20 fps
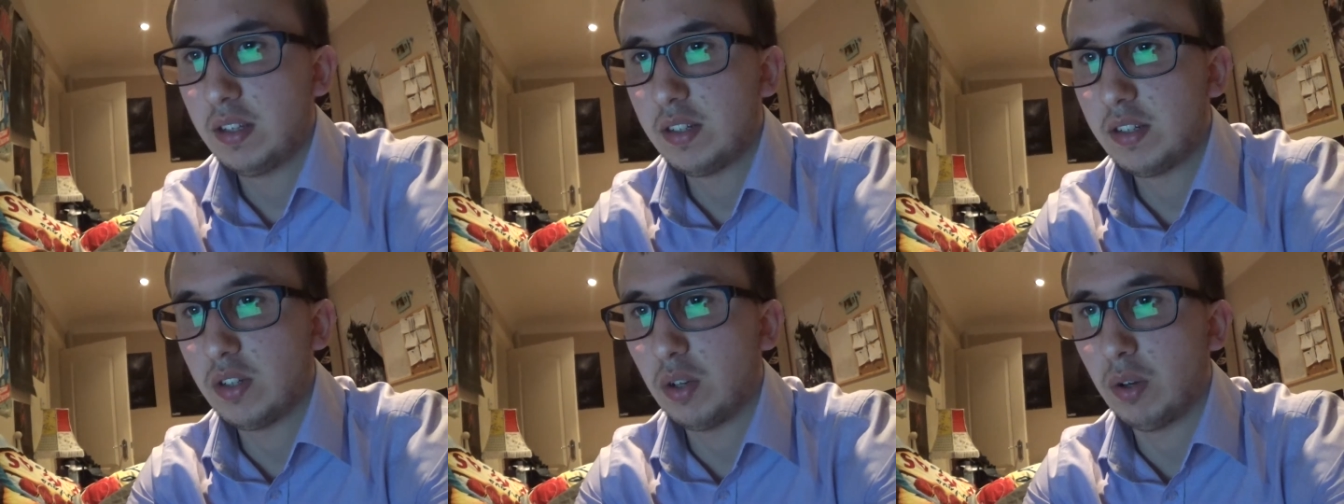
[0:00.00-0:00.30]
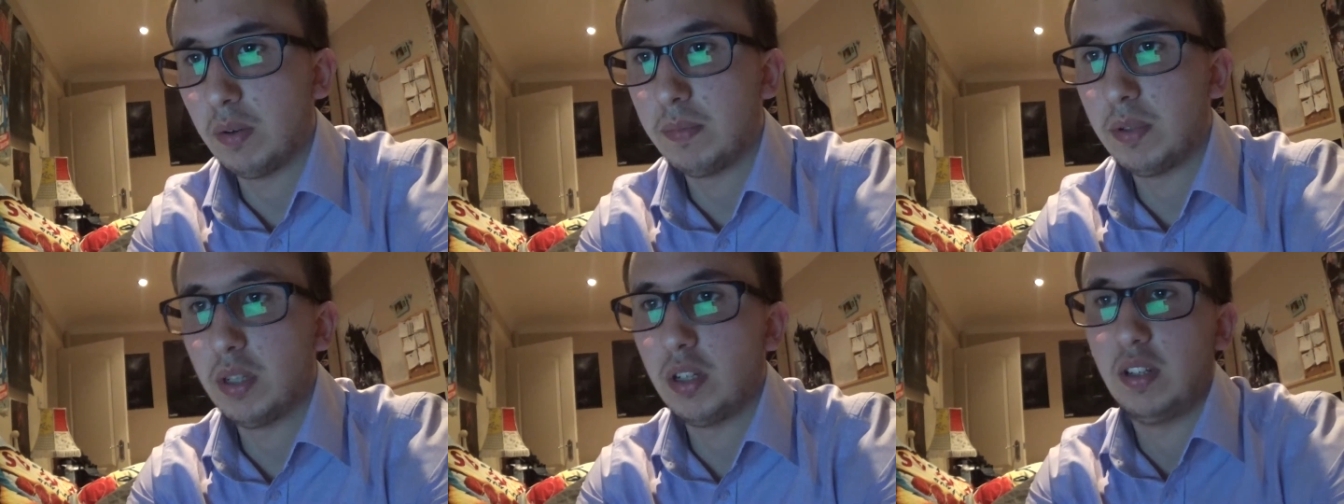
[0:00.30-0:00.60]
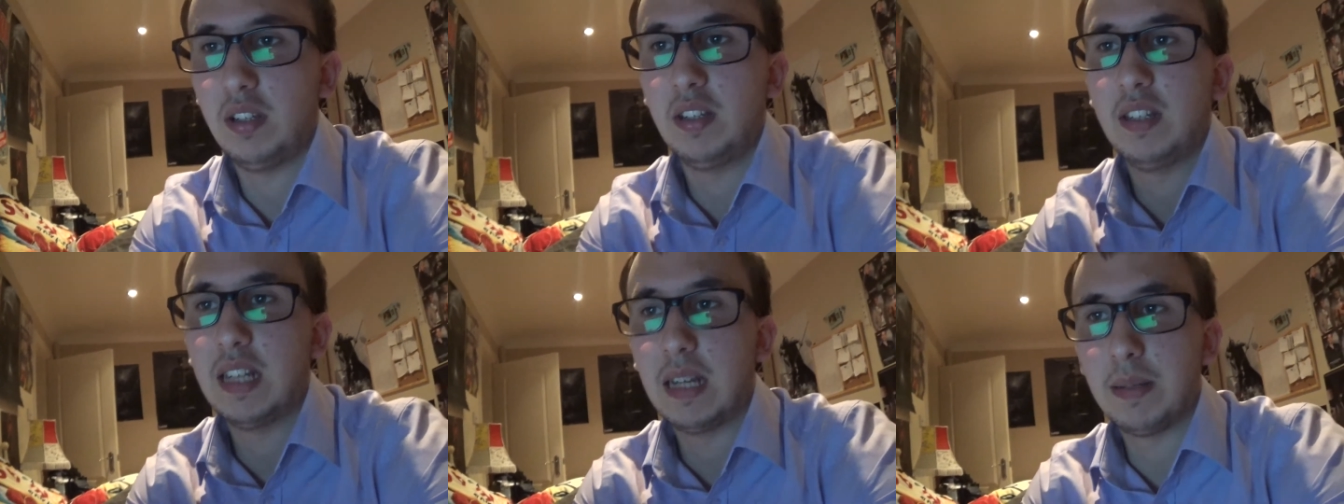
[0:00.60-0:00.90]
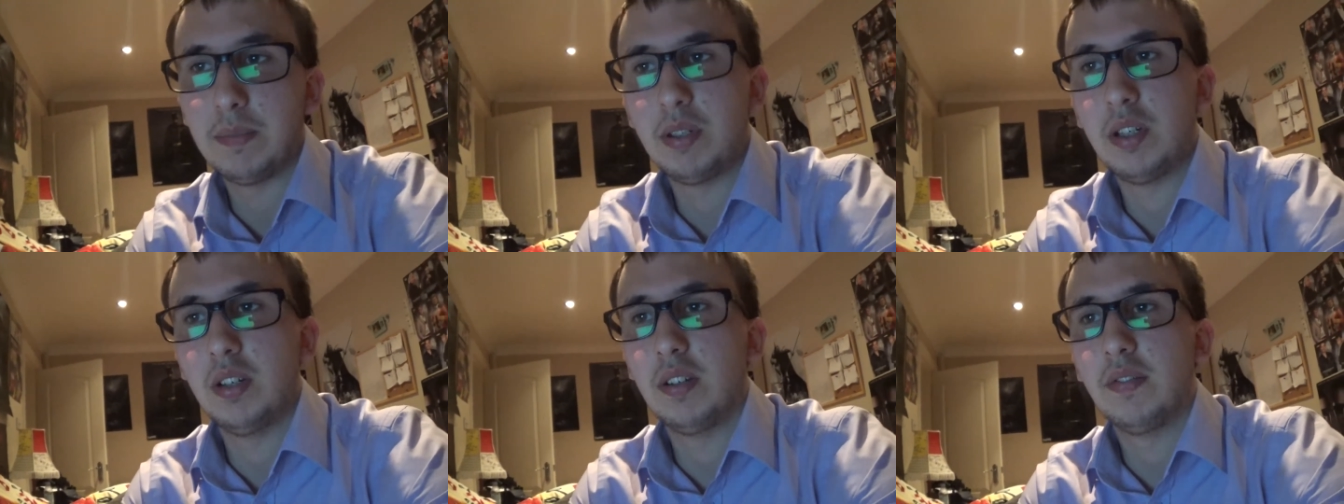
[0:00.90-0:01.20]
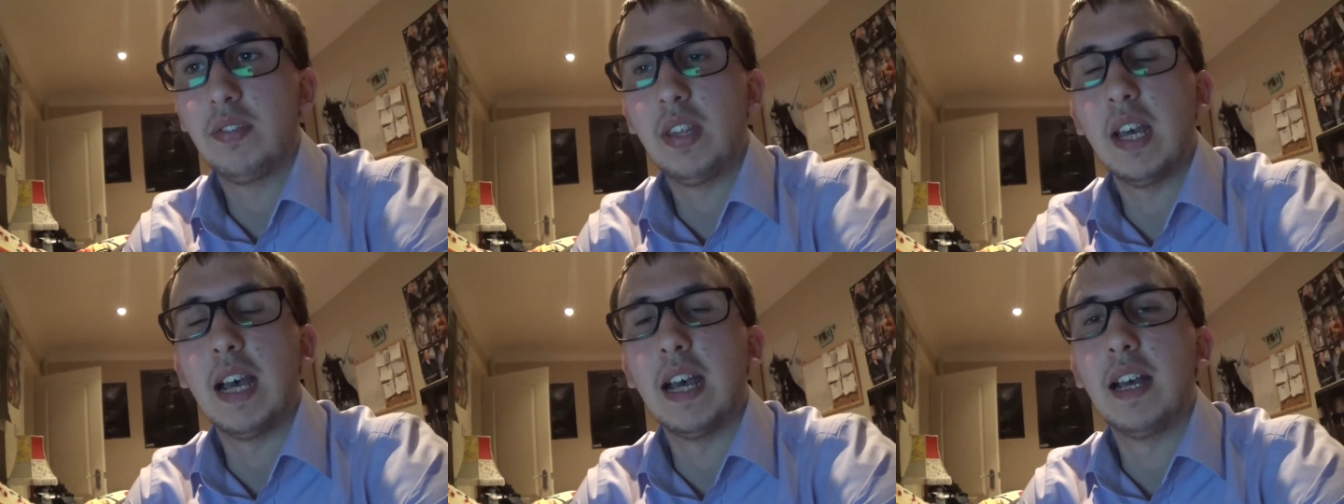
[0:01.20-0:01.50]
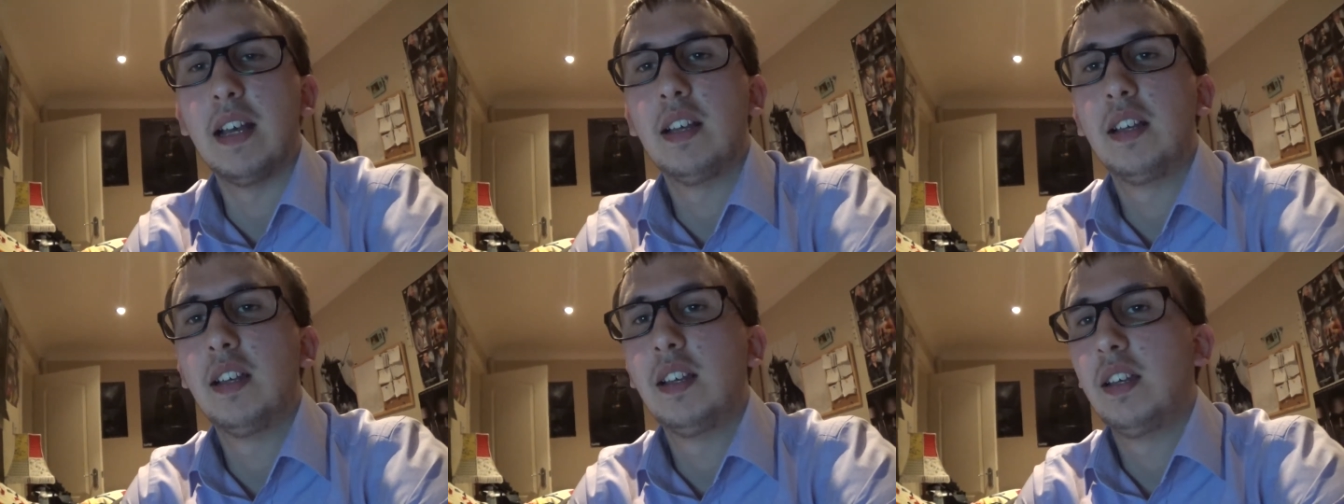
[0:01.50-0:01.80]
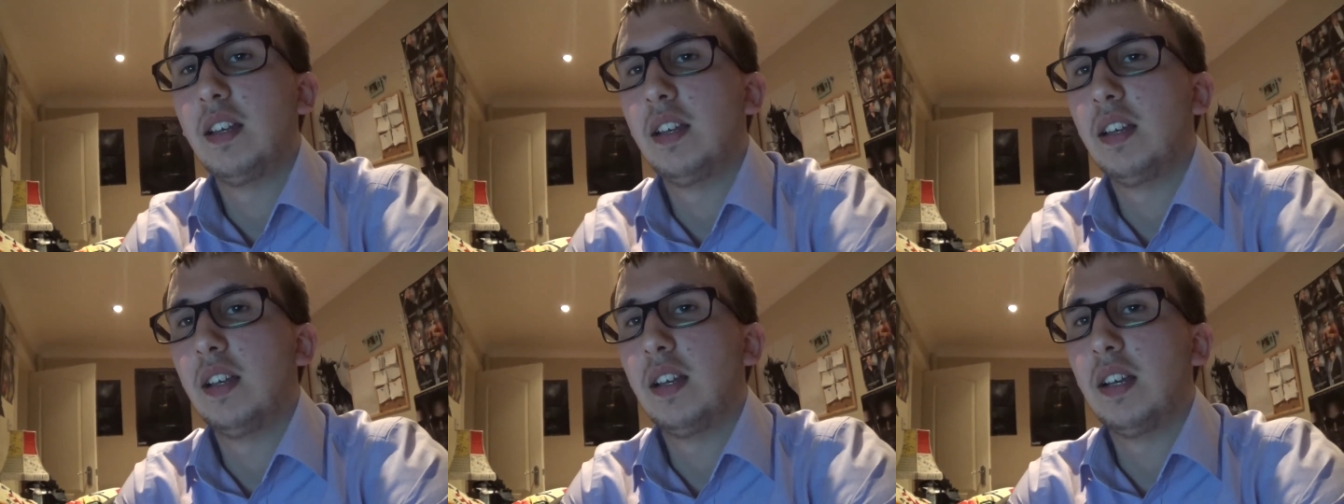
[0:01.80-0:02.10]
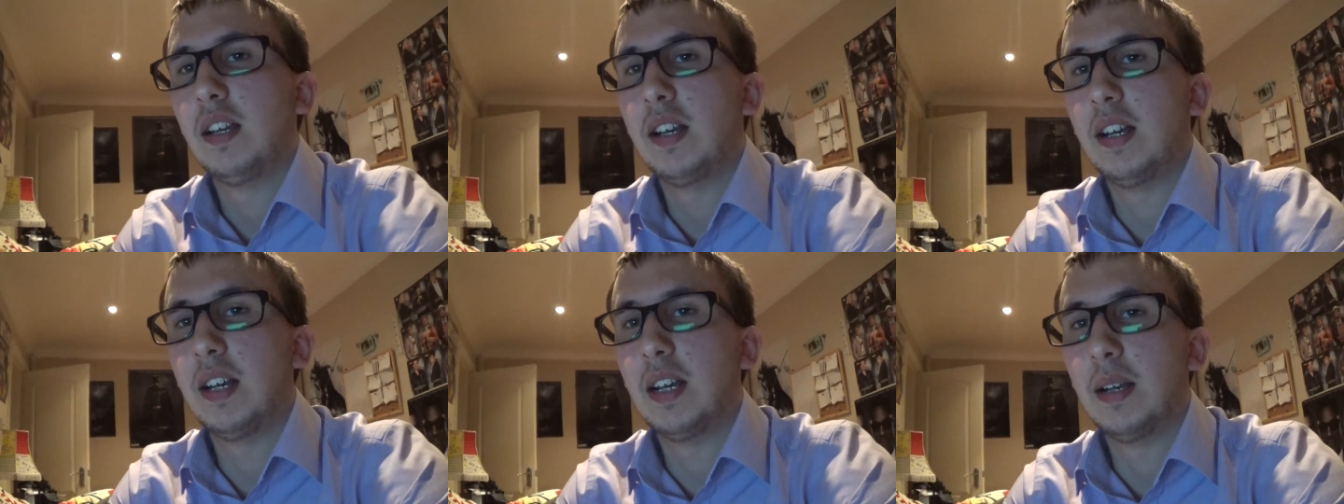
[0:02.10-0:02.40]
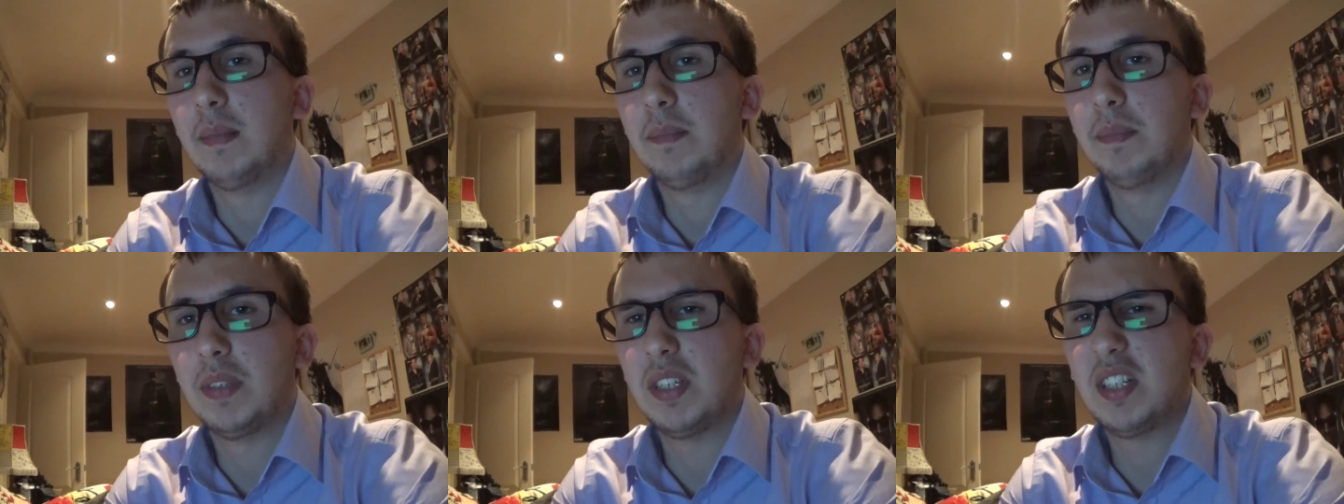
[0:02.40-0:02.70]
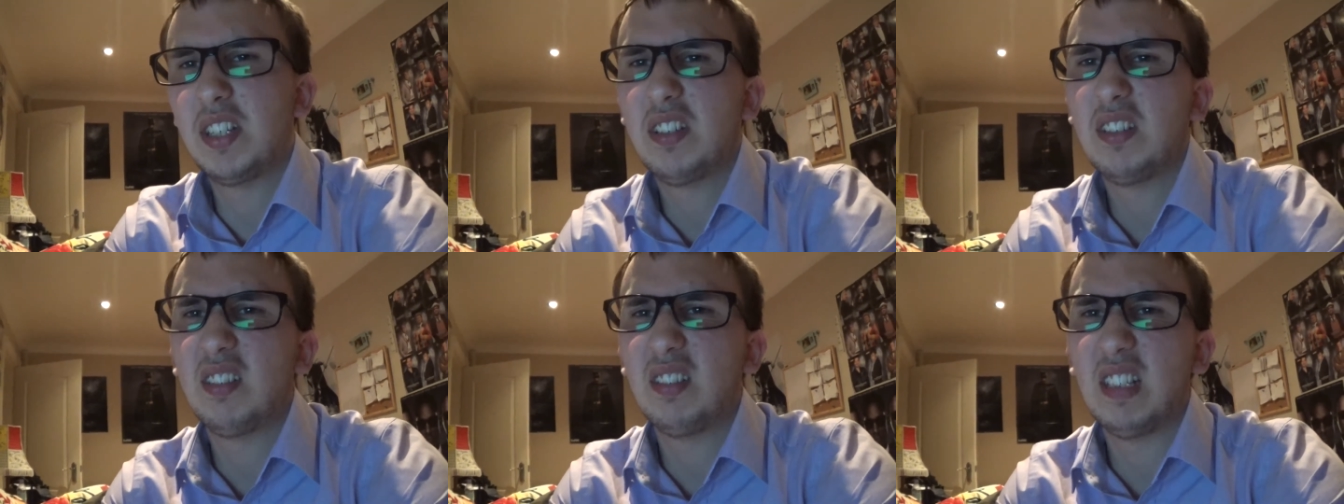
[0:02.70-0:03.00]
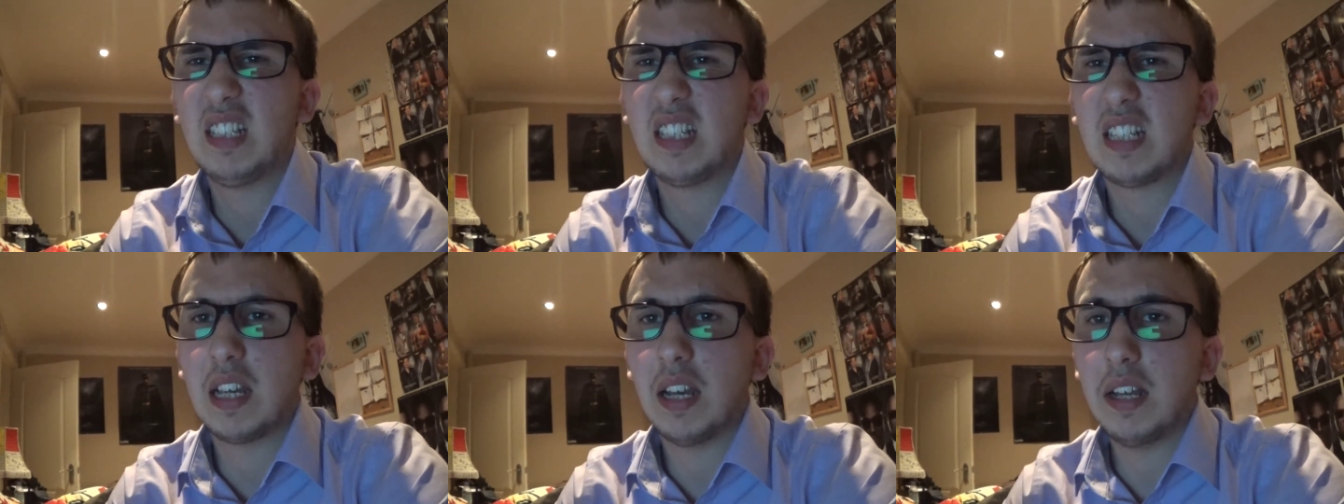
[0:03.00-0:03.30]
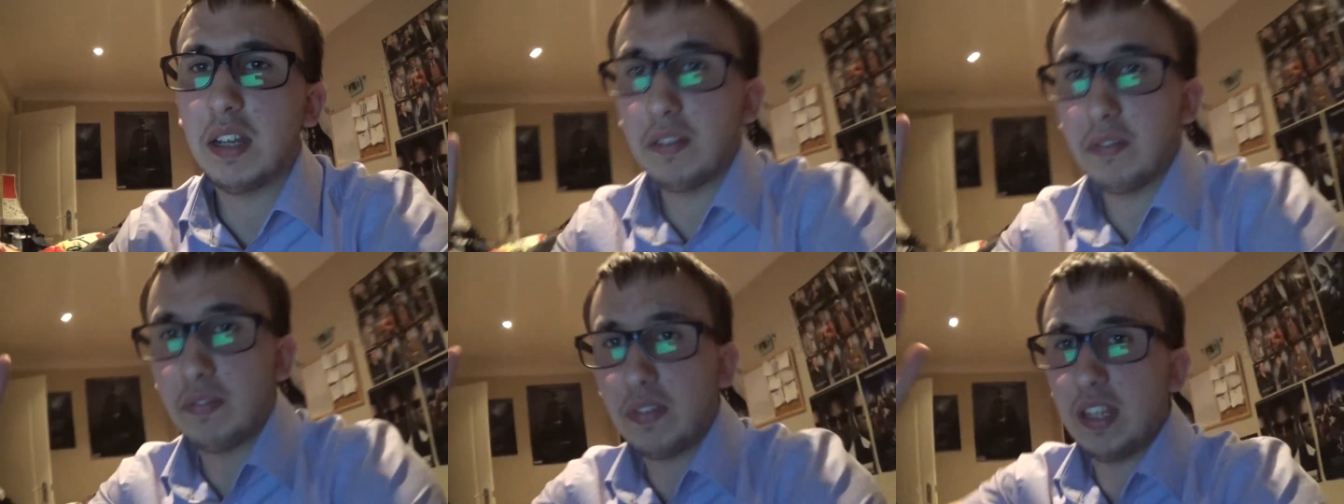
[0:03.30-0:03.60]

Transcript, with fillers: So I'm doing an adaptation of that. Um, the story is kind of